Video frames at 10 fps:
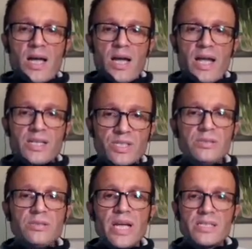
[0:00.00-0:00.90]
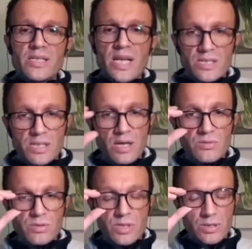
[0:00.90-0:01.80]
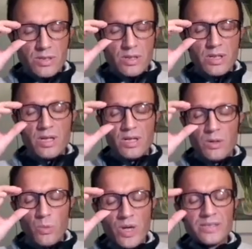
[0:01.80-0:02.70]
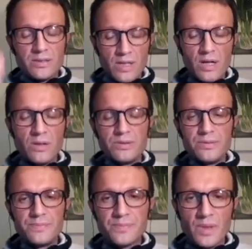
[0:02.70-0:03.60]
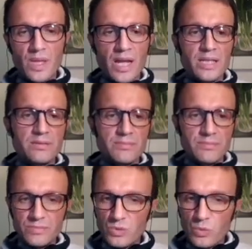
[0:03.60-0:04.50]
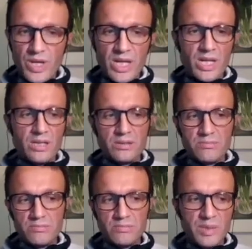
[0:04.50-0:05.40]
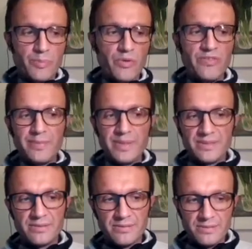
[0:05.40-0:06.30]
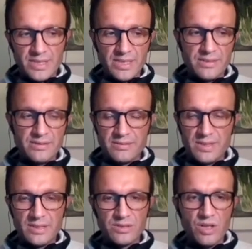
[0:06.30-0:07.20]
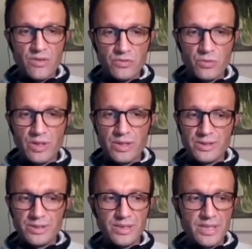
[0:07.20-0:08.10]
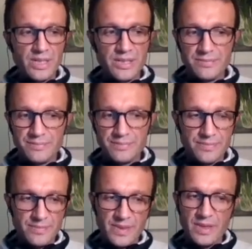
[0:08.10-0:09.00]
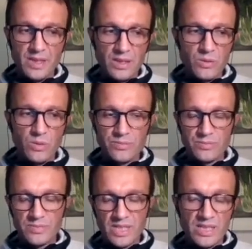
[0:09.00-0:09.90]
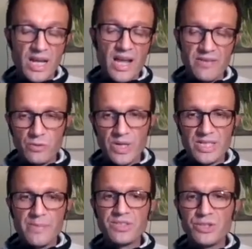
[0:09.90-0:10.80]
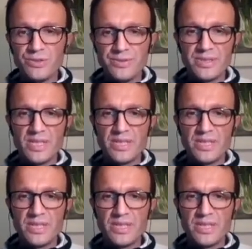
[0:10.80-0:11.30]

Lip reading: As soon as the test went on, and with improvement in softwares and that I have already mentioned,